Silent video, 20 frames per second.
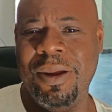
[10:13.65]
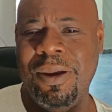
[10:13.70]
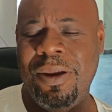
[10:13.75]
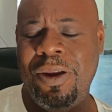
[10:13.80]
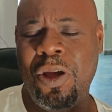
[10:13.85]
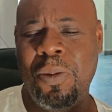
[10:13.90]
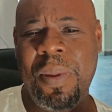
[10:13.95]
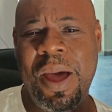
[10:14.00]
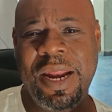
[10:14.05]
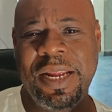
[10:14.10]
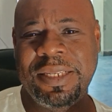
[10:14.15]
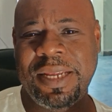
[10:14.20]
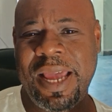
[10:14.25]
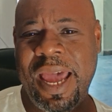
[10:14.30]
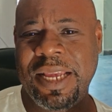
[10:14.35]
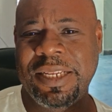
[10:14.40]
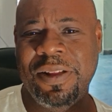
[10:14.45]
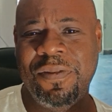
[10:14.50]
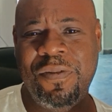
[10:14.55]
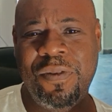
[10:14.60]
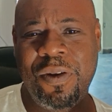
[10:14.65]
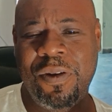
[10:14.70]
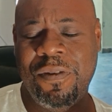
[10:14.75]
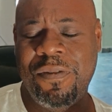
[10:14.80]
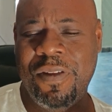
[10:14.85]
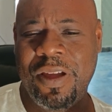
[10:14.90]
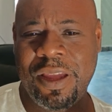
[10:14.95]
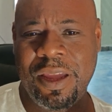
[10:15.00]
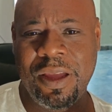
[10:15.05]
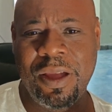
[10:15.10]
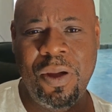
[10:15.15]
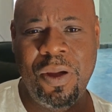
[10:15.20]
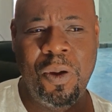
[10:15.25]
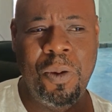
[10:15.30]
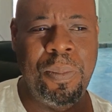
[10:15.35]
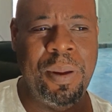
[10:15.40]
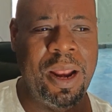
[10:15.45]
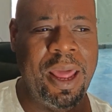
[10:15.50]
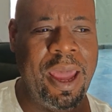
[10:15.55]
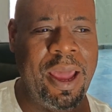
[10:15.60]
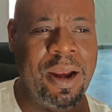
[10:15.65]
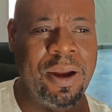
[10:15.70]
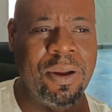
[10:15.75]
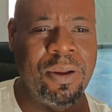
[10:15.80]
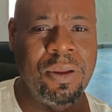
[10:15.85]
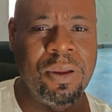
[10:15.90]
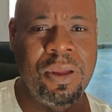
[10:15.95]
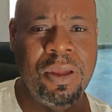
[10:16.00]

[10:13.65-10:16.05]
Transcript: Nobody's asking for a fucking gold platter.